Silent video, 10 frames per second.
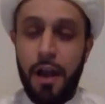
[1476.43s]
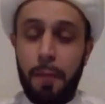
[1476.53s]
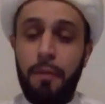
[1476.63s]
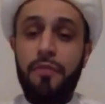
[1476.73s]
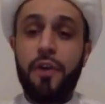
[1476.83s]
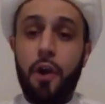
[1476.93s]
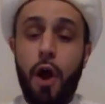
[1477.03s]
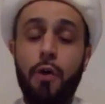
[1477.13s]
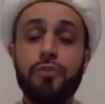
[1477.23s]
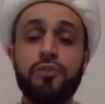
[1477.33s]
but there are
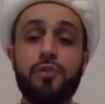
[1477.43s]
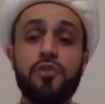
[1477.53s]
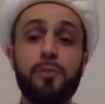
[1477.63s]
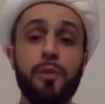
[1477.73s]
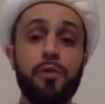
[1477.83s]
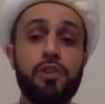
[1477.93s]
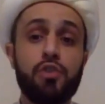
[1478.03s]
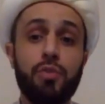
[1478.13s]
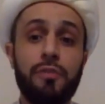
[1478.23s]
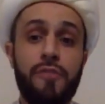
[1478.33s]
also
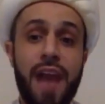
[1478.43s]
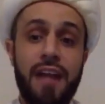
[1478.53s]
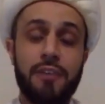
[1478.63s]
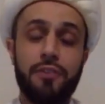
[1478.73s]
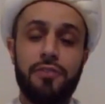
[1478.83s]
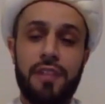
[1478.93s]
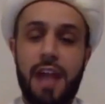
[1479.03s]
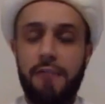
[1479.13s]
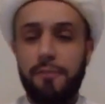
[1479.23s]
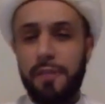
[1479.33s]
spiritual factors that
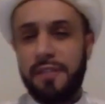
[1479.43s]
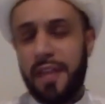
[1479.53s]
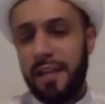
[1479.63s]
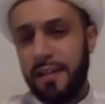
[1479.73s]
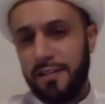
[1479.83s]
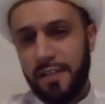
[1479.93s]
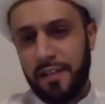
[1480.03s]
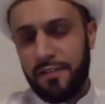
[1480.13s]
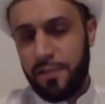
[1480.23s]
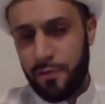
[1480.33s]
have to be taken into
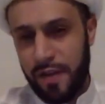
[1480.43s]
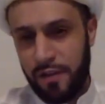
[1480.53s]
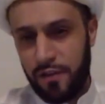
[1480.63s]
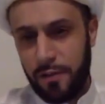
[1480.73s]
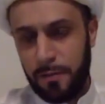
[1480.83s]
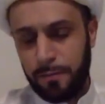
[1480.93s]
consideration.